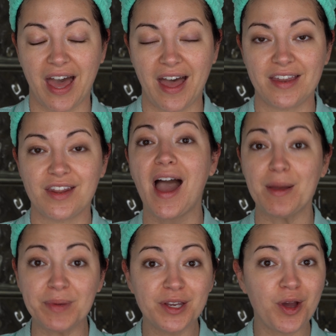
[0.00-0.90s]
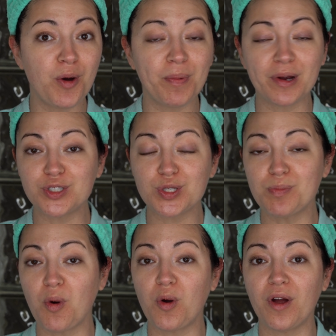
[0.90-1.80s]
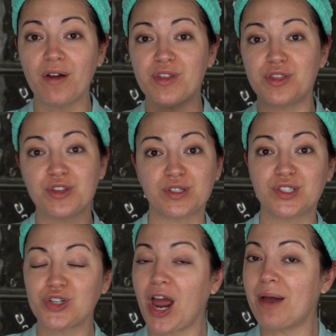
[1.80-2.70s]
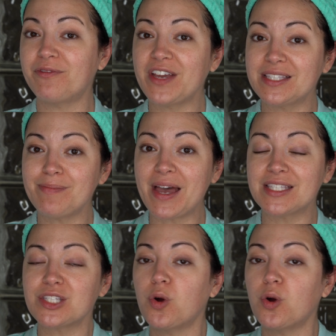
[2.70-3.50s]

that. I'm gonna go purchase more of the Thirst Trap face mask.